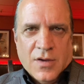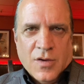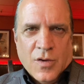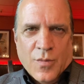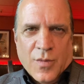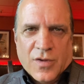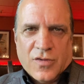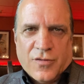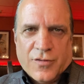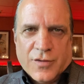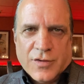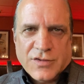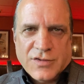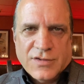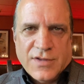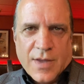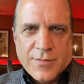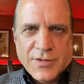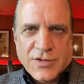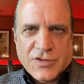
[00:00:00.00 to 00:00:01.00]
who must
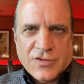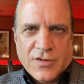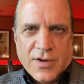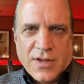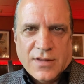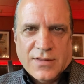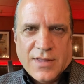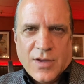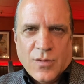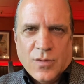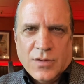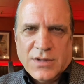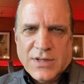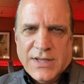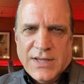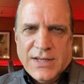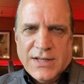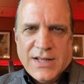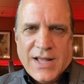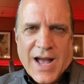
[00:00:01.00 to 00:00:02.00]
first demonstrate they will
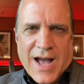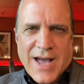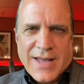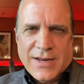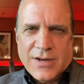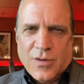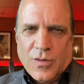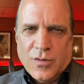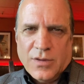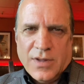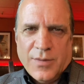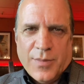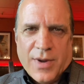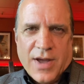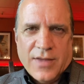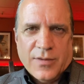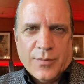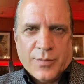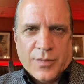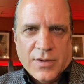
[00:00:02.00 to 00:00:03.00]
lead guided only
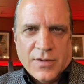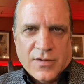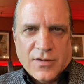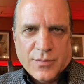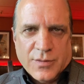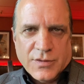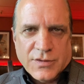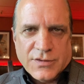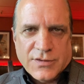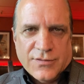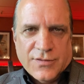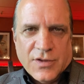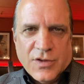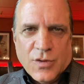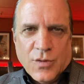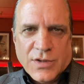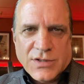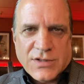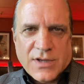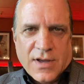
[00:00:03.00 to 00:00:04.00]
by the principles of the
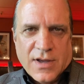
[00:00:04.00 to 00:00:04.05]
U.S.